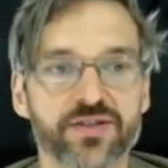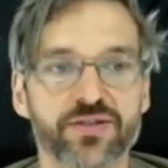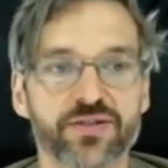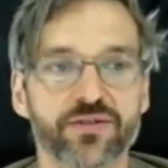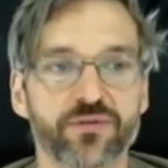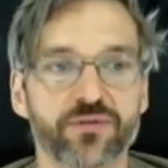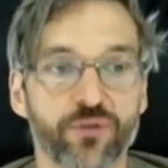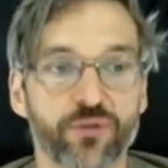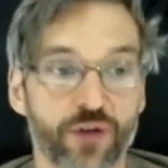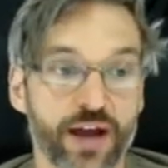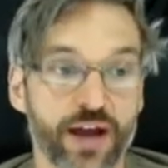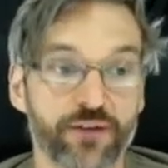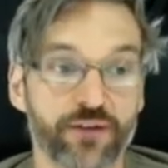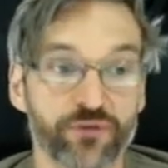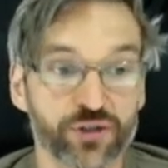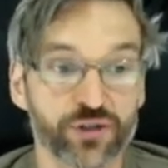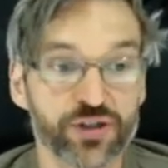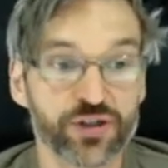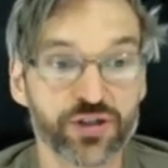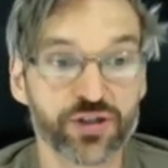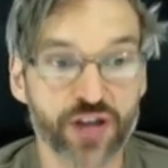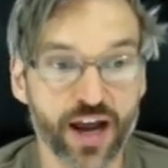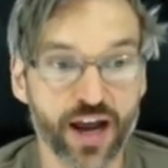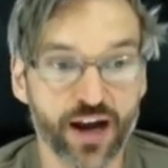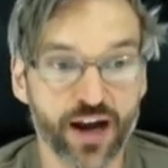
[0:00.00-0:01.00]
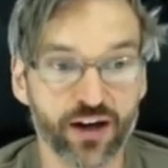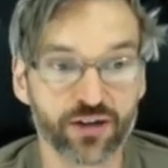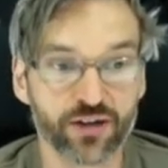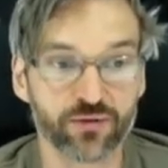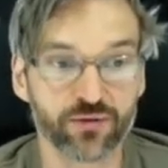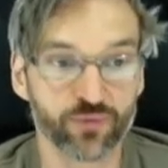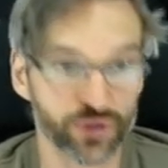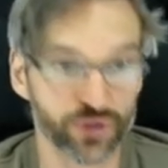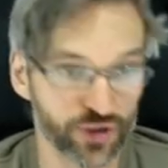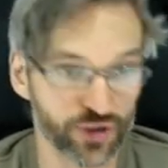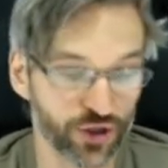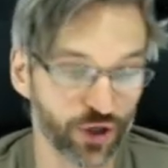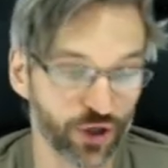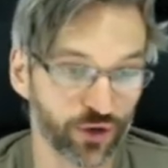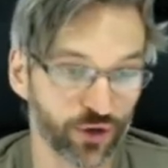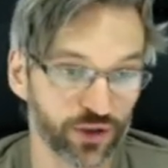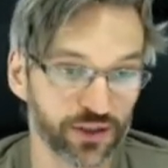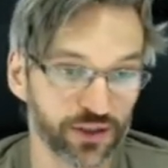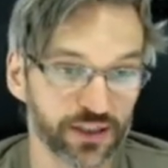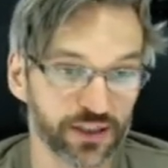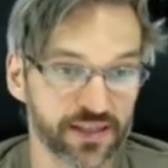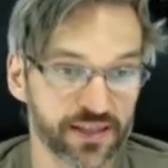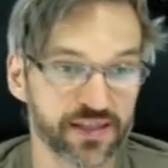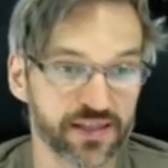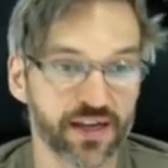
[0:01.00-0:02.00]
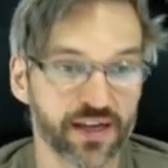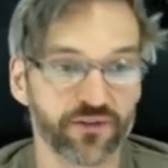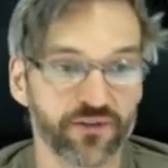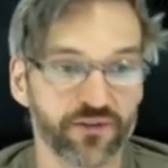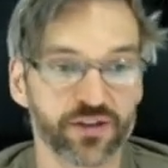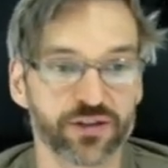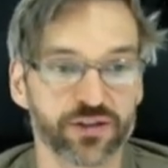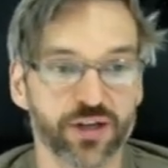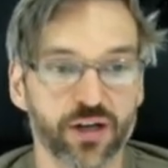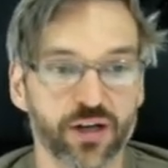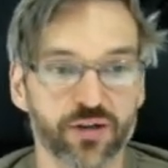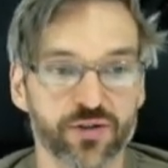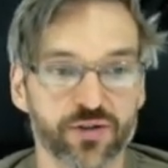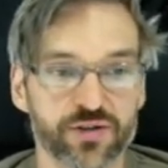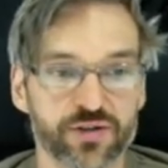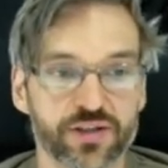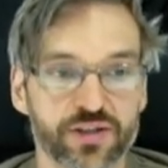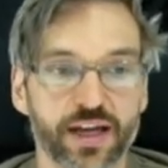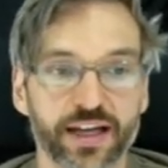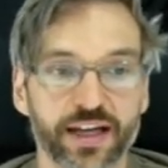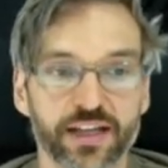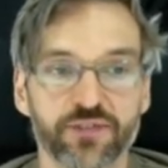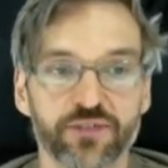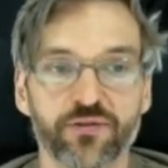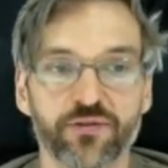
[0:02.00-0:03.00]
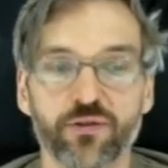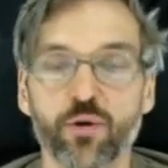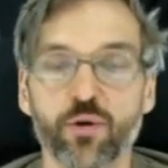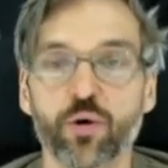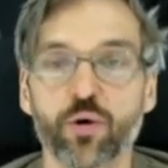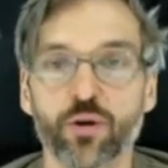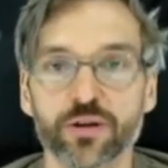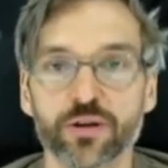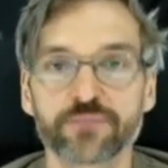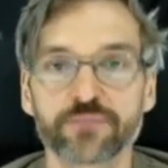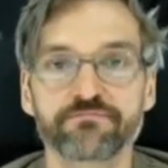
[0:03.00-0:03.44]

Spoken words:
for every share, which currently is $7.94,